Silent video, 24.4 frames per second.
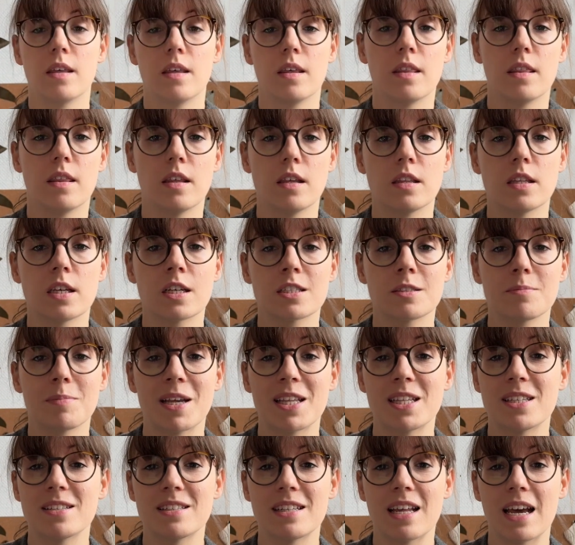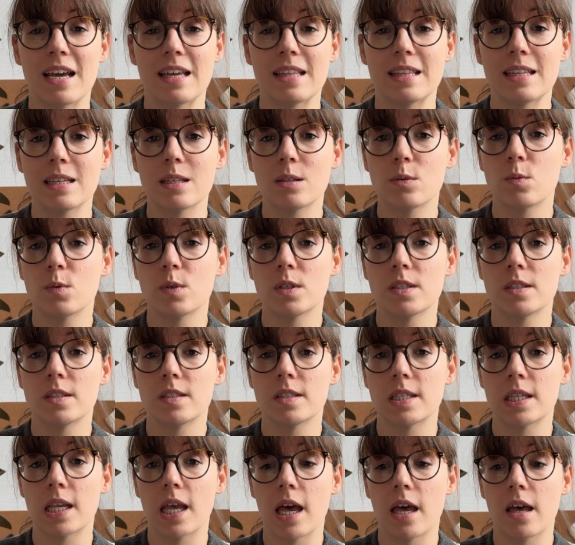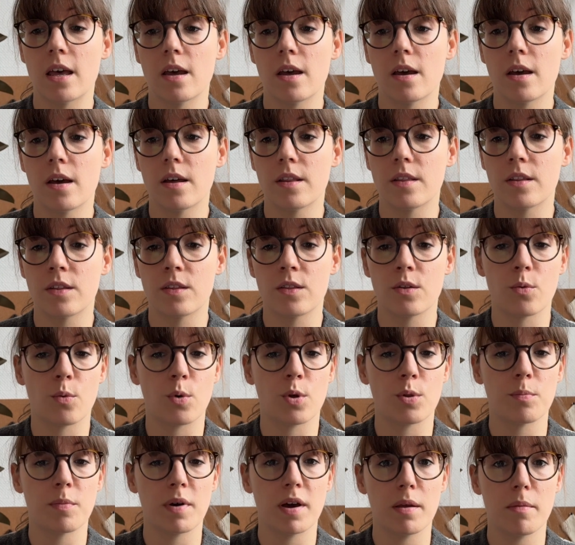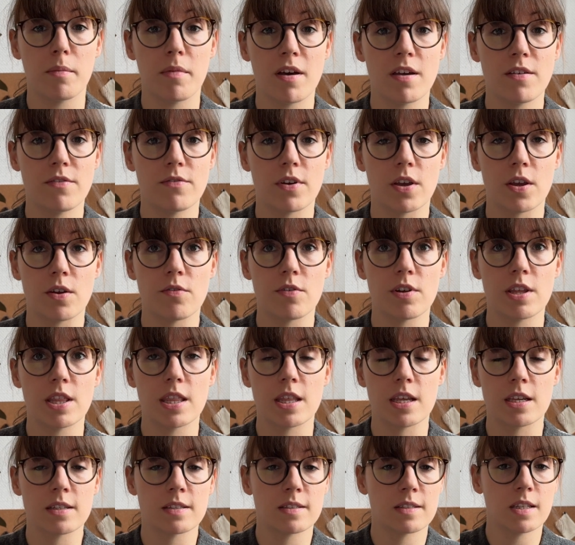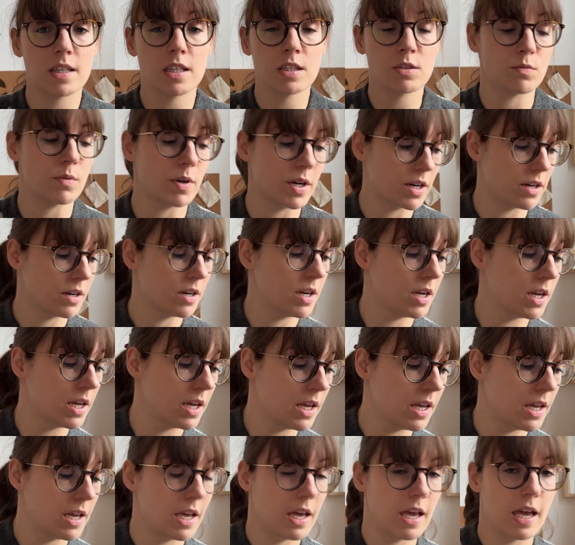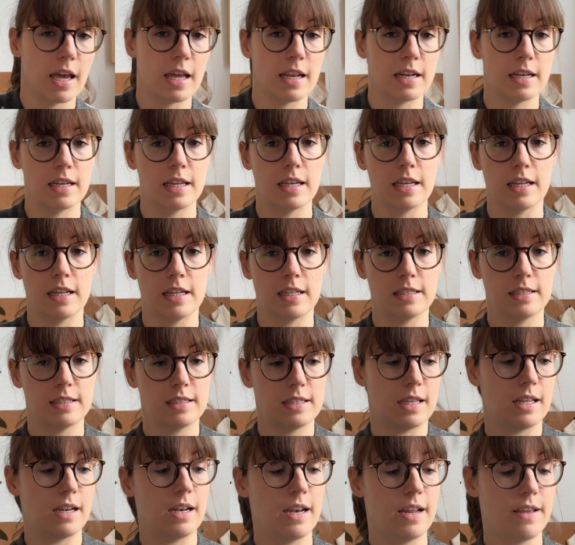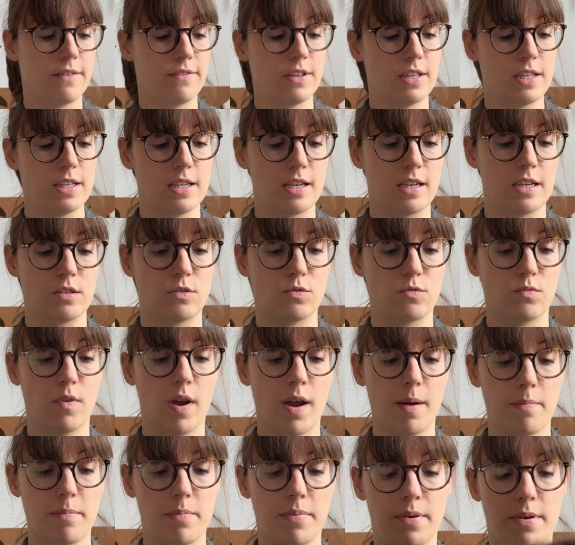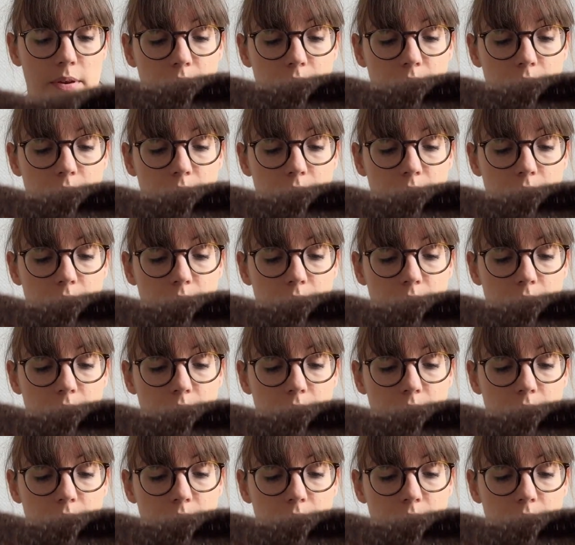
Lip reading: The next pattern I knit was another one by my favorite things knitwear, and it is the Levitate Wrap.